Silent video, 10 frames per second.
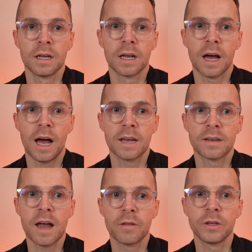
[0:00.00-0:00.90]

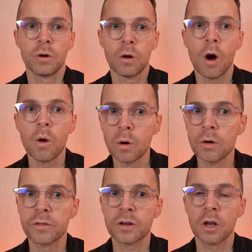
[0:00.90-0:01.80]
And now the
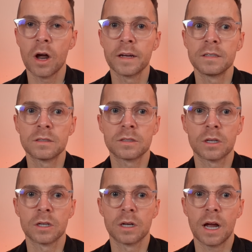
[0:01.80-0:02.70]
OAuth client
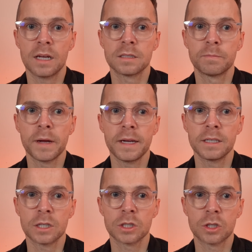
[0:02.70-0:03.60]
has
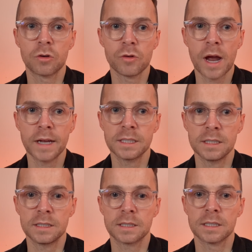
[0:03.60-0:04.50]
been
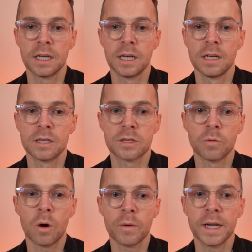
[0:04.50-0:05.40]
created. So
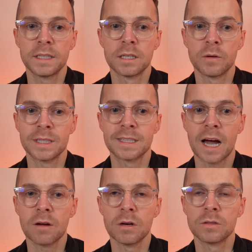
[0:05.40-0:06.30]
what we need to do is download the